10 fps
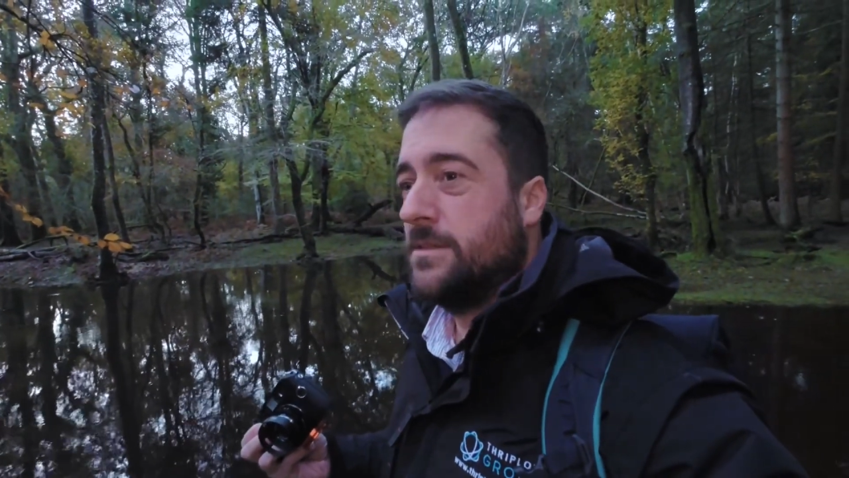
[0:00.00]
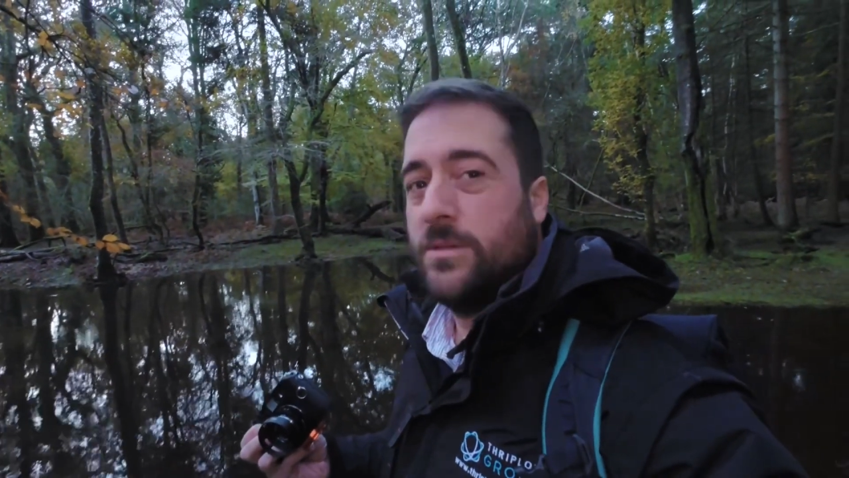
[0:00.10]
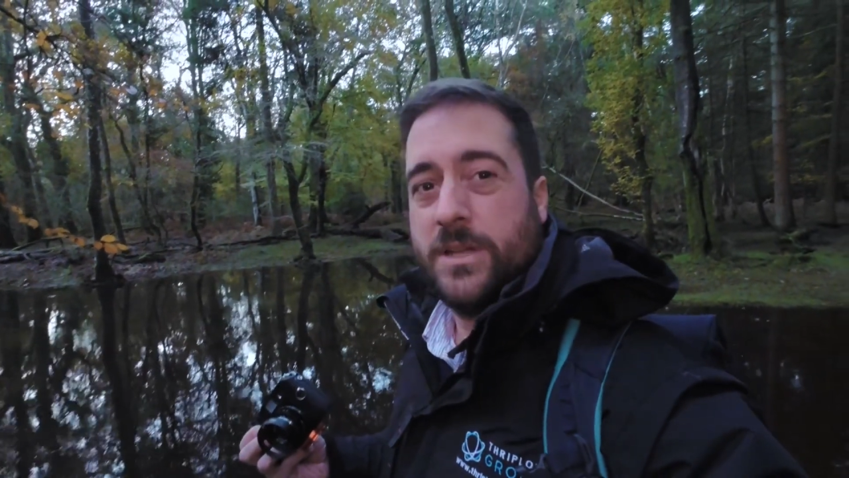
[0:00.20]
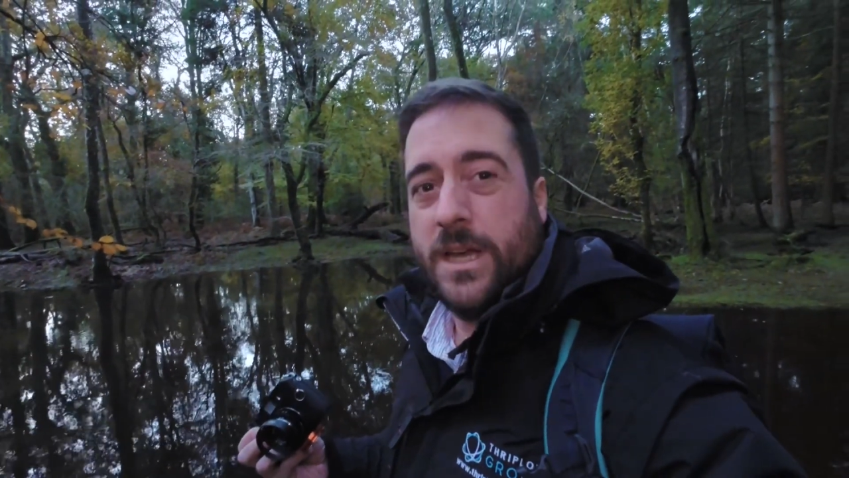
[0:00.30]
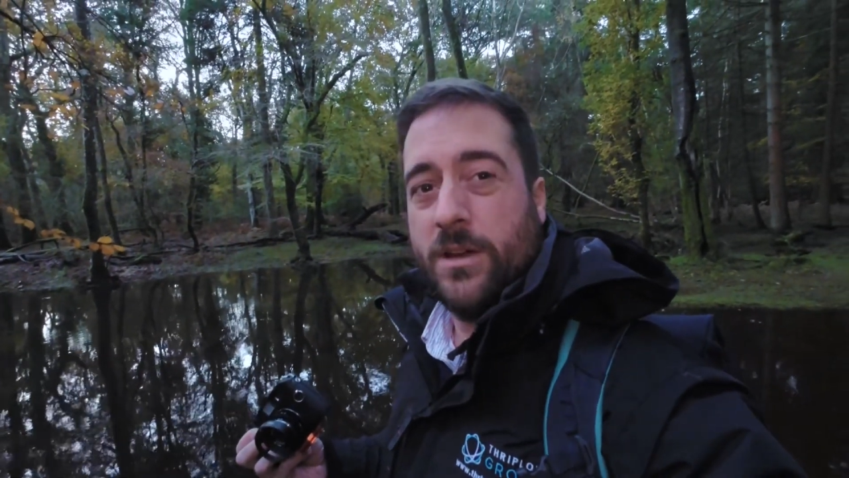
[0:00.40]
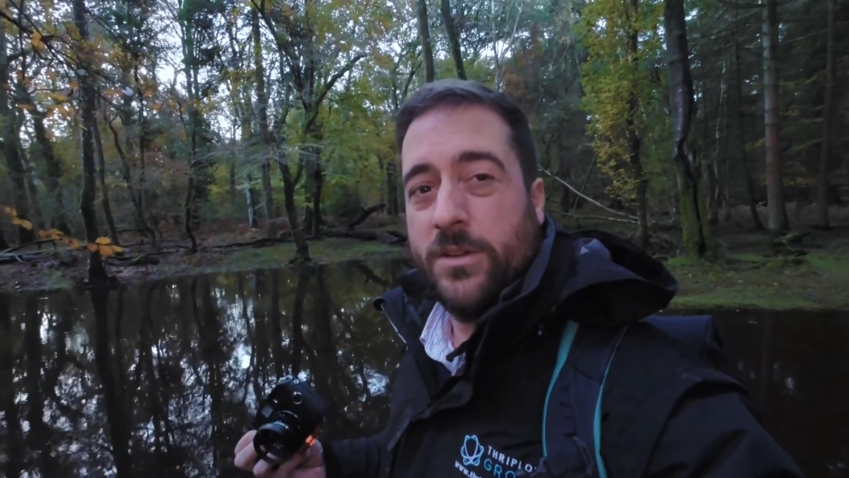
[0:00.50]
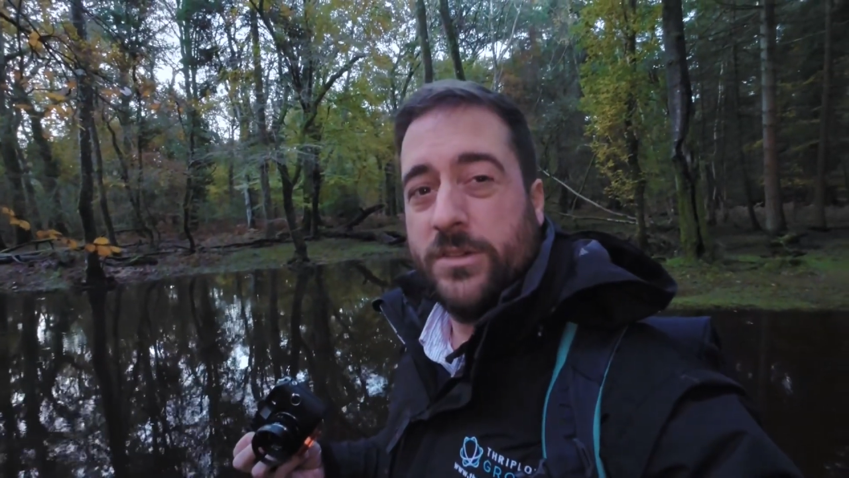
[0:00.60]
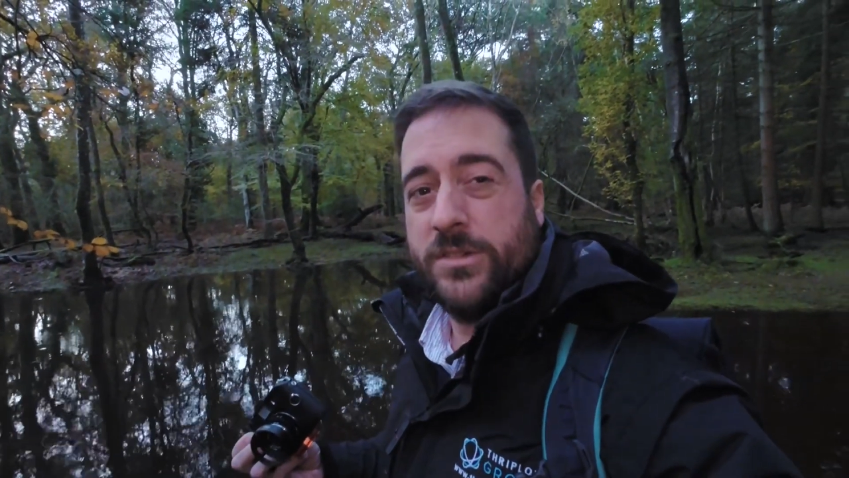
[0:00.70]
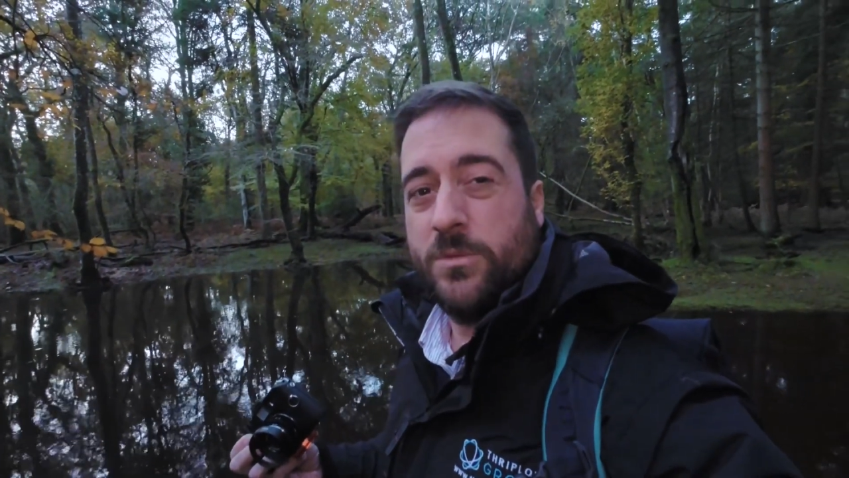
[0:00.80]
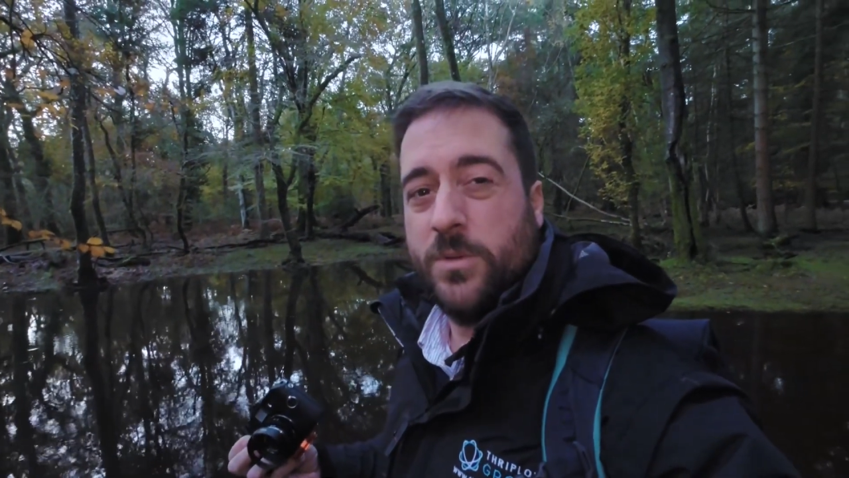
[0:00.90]
I'm going to get on and
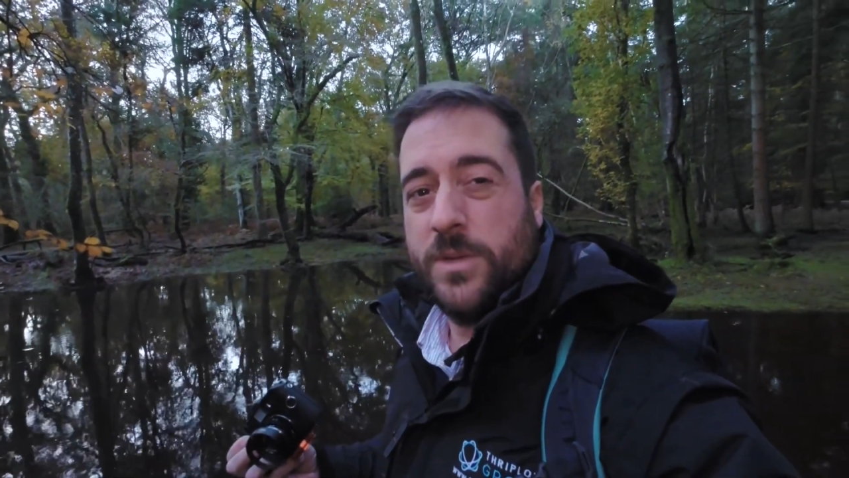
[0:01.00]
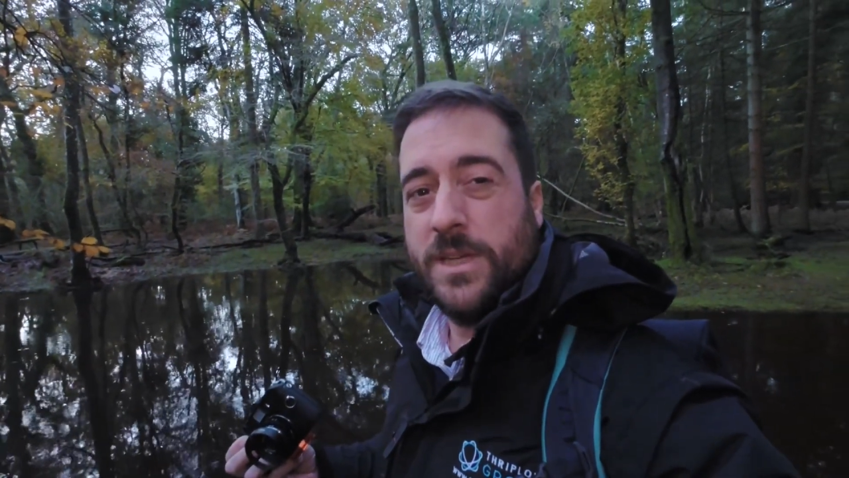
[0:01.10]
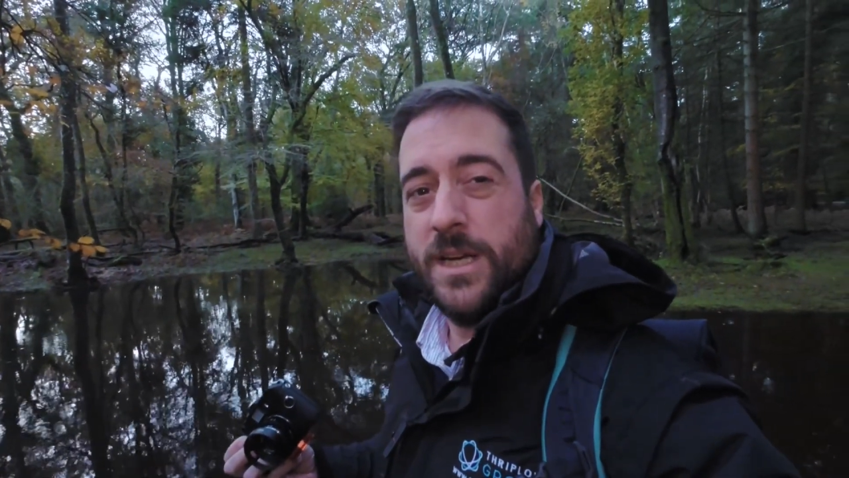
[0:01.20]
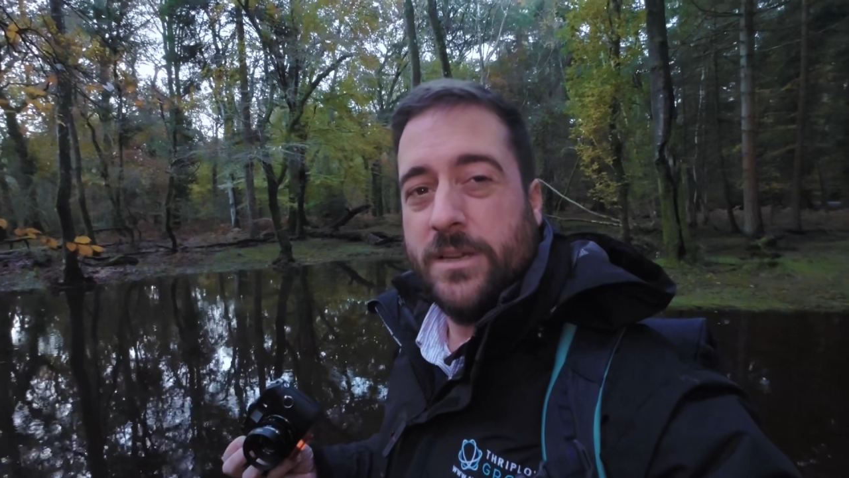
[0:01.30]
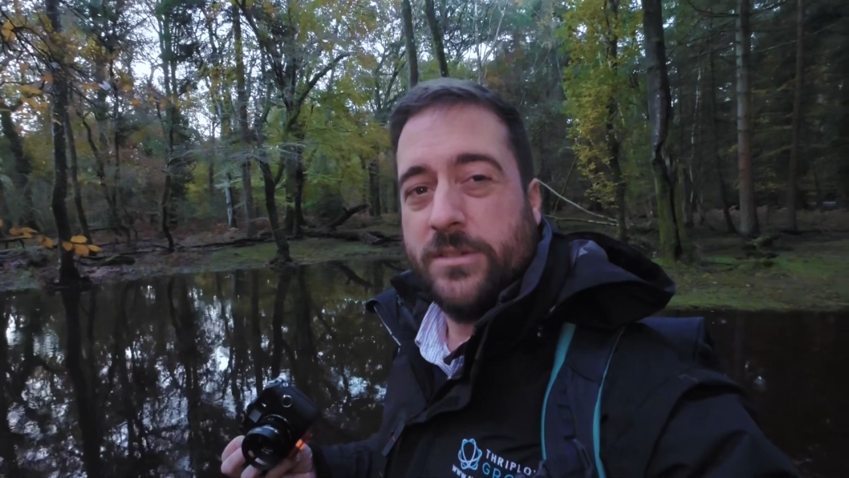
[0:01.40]
see what we can get.